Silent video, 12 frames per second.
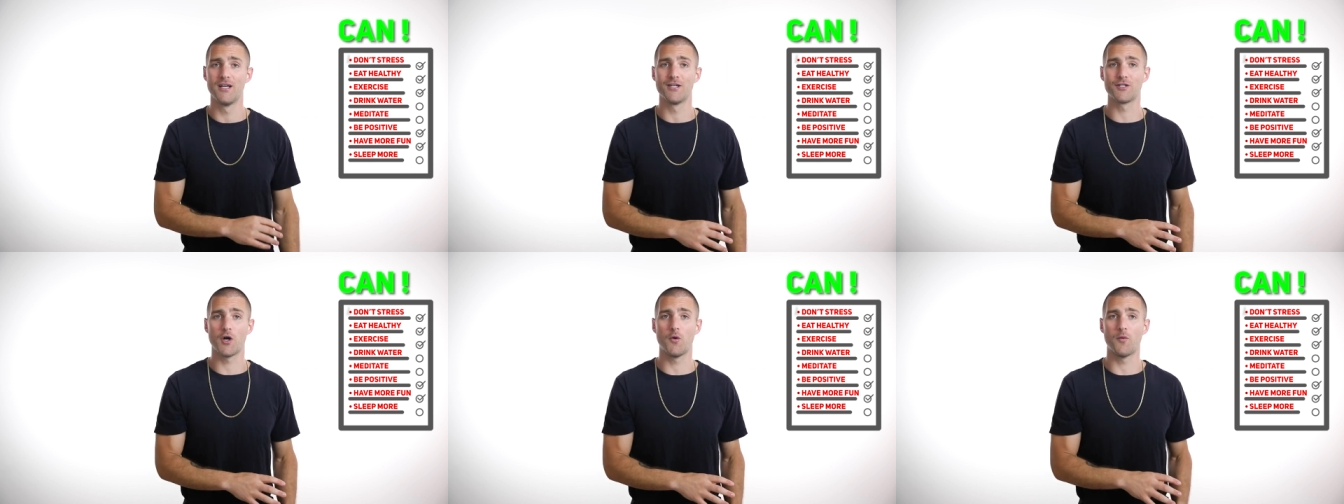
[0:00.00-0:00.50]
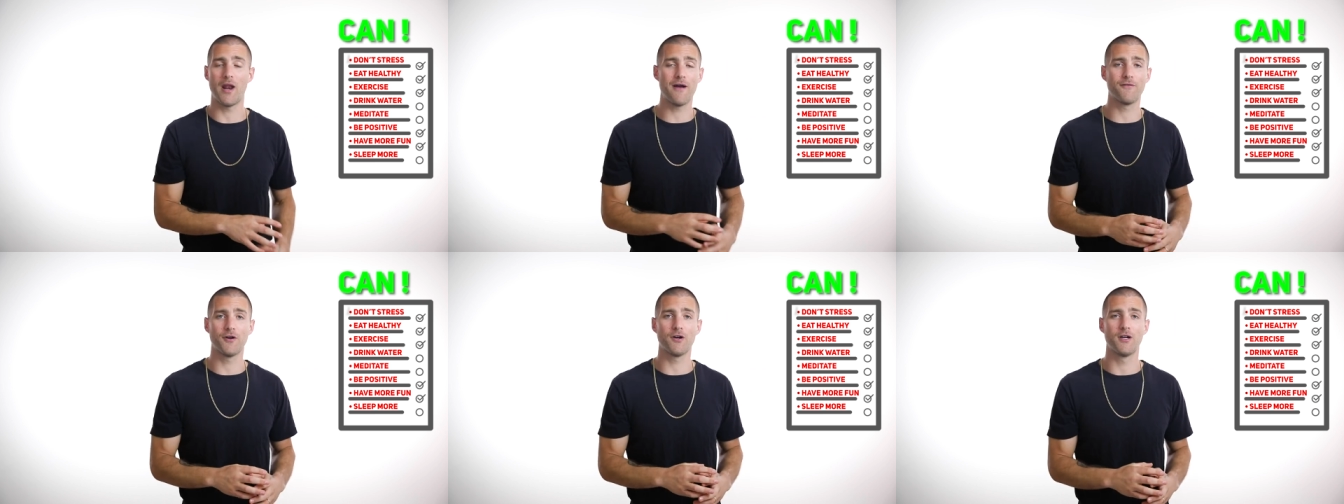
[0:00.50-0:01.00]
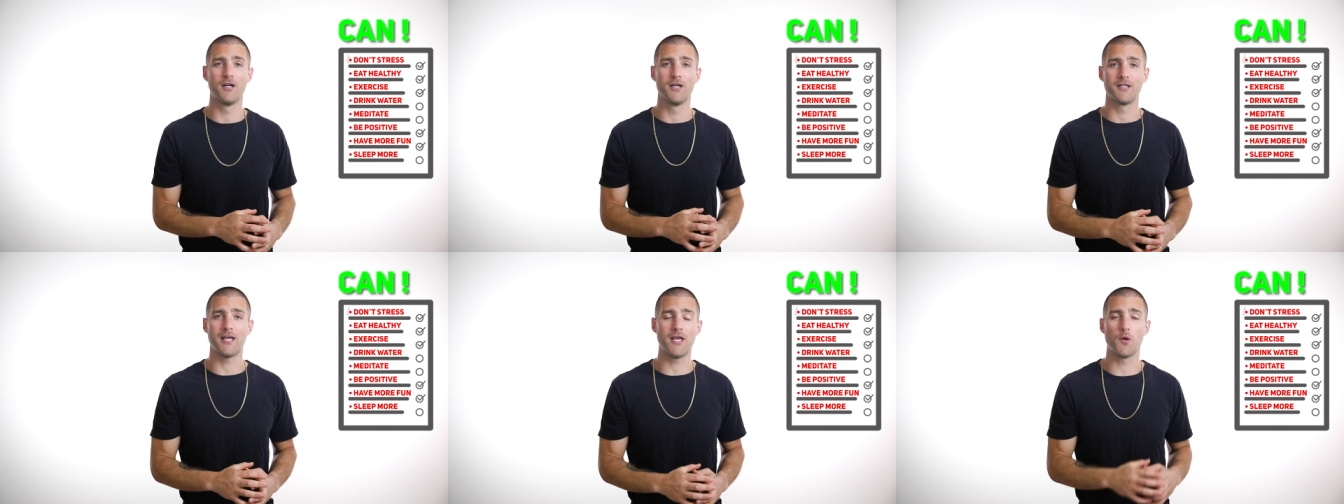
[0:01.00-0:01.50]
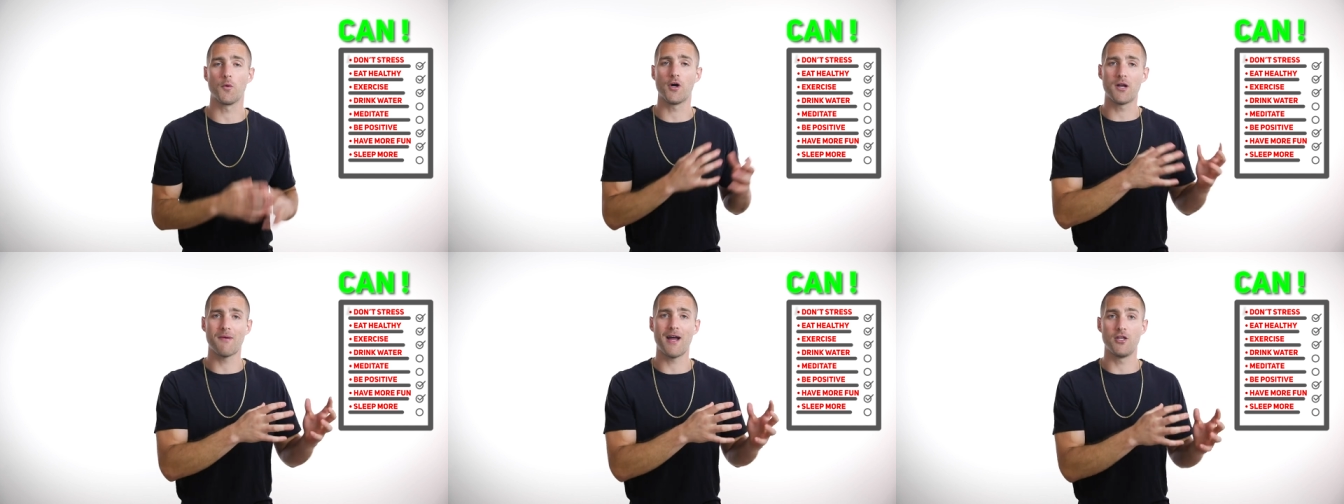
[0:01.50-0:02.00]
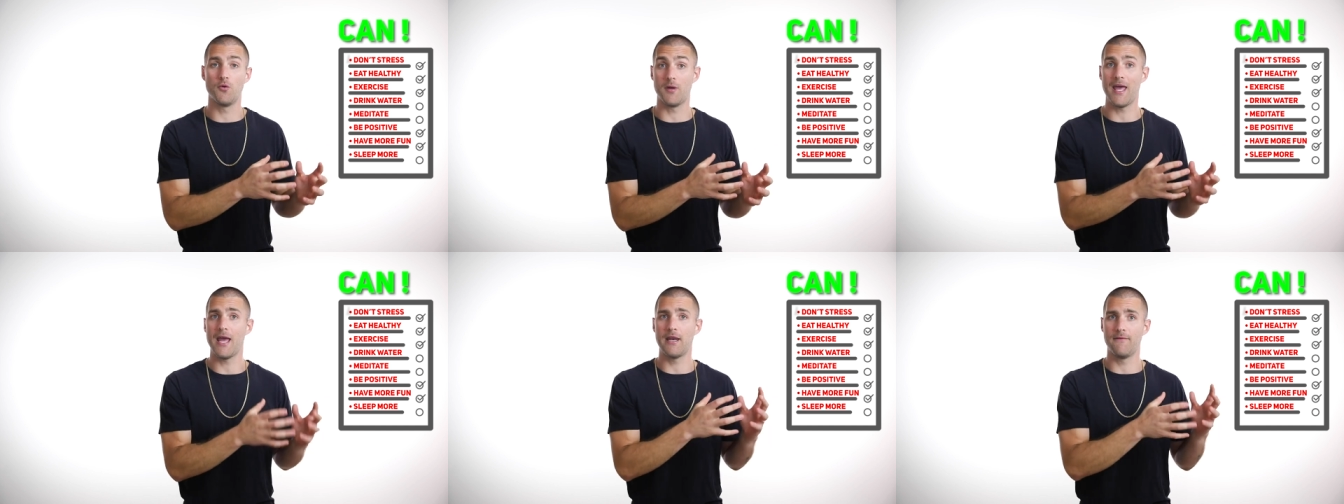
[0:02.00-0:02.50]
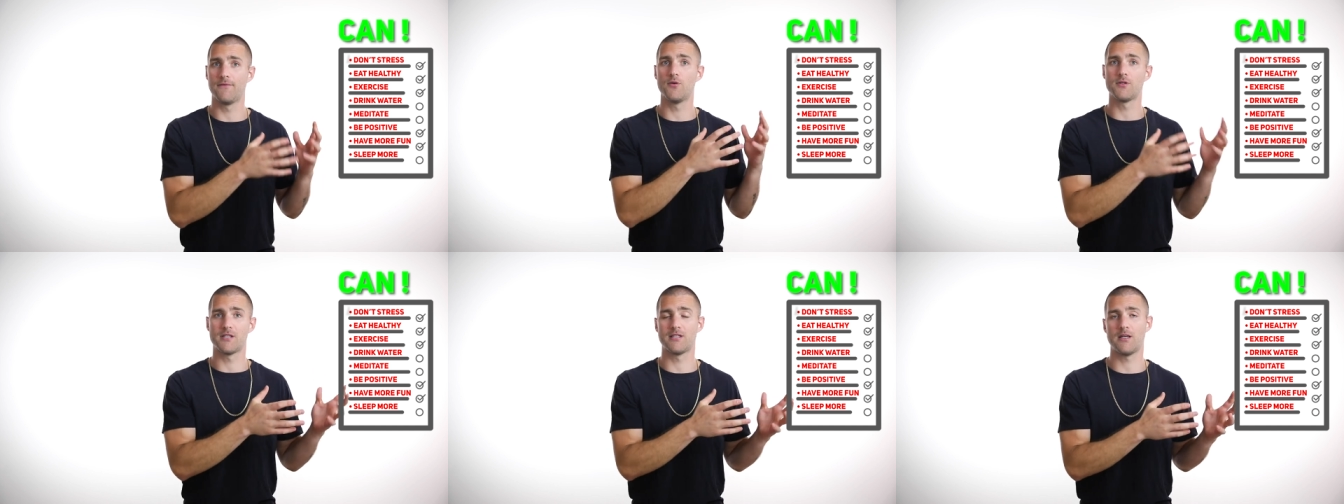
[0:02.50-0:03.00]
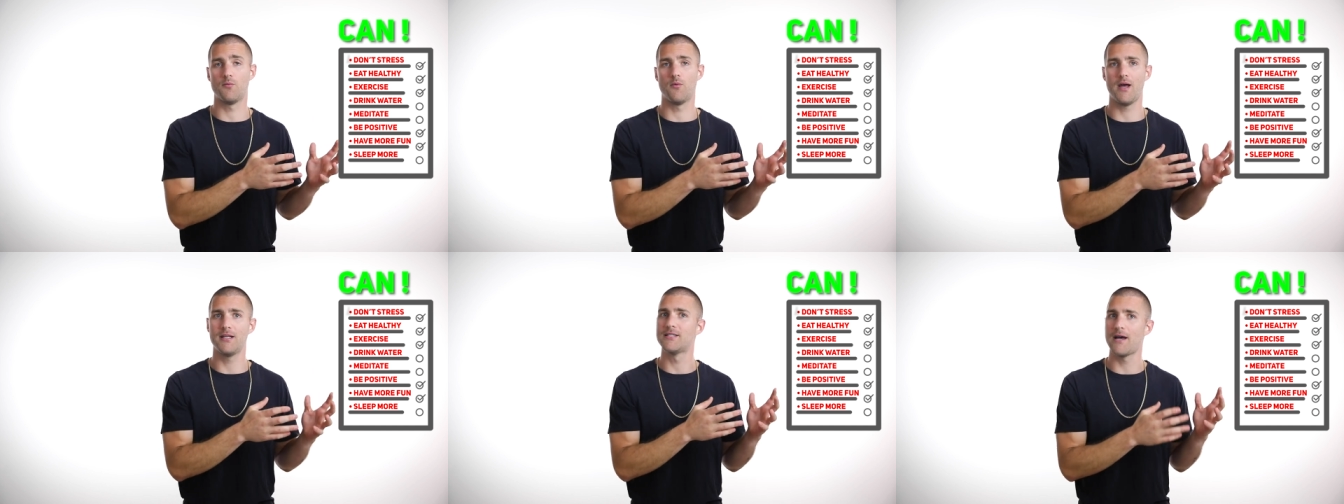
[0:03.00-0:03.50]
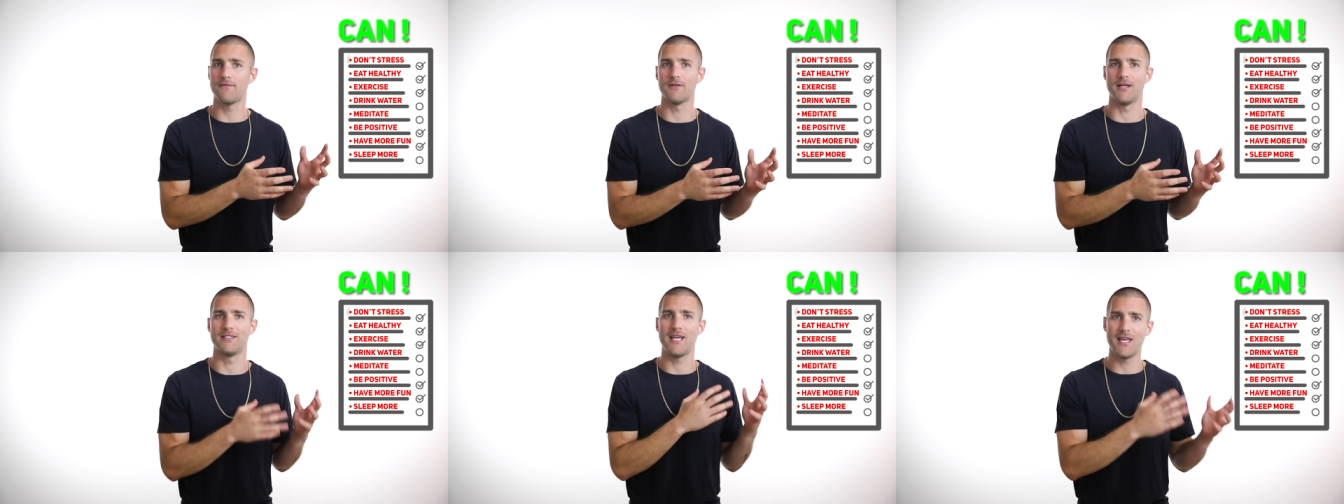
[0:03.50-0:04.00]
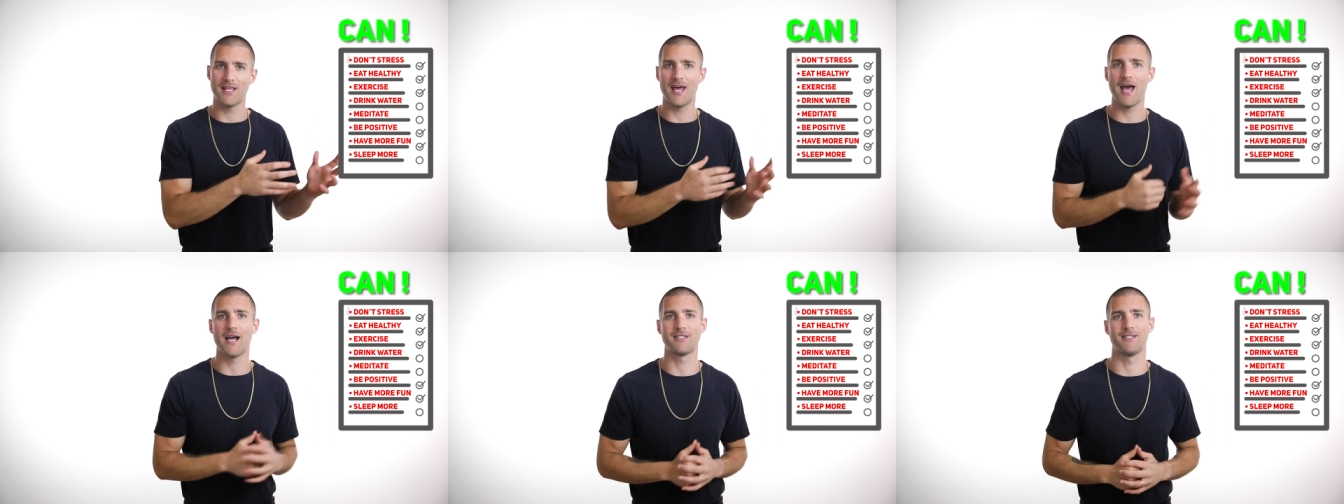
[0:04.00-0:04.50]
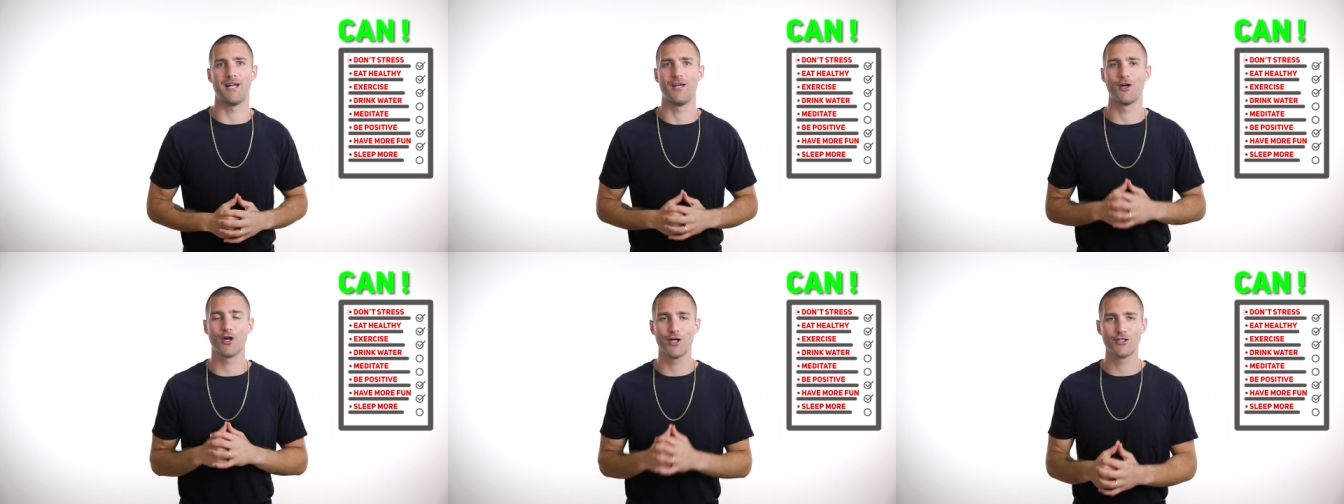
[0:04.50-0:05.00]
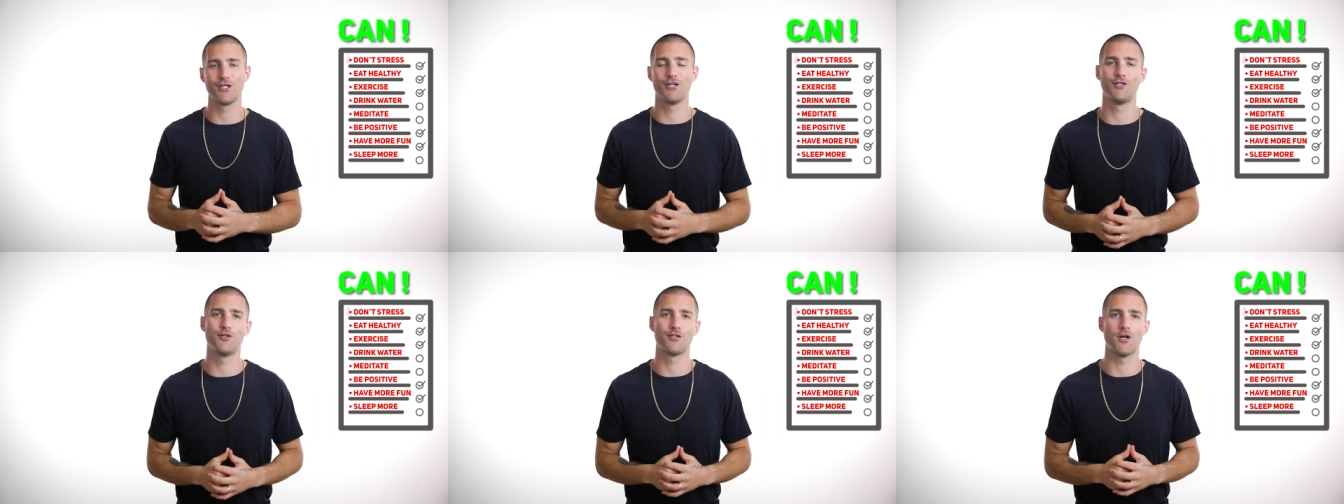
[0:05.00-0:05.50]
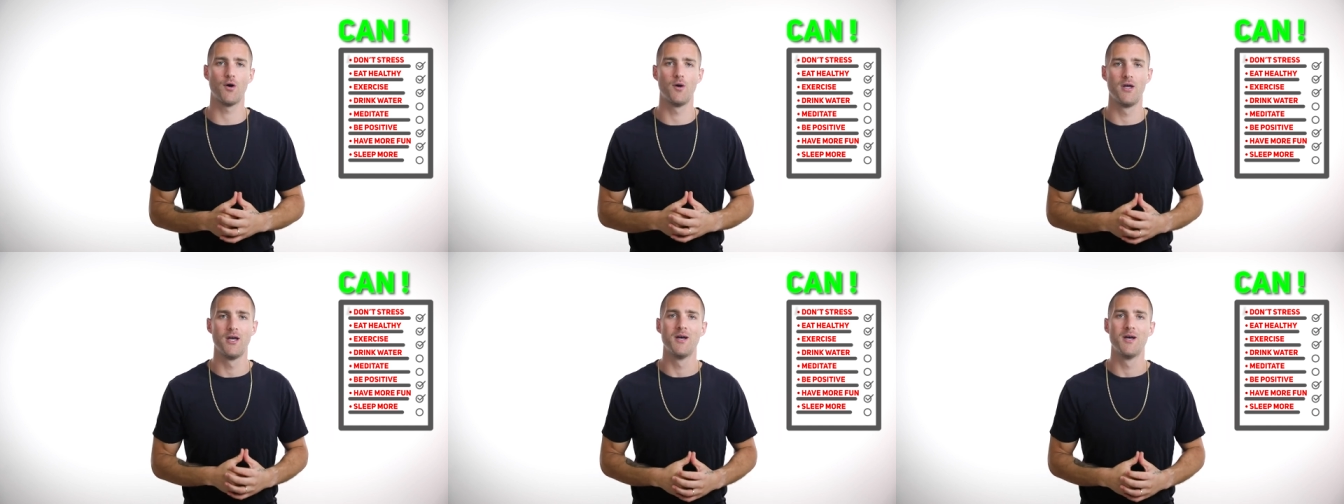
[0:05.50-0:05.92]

So whatever that you're worried about and you can influence in some way, definitely take that action. I encourage you to do so.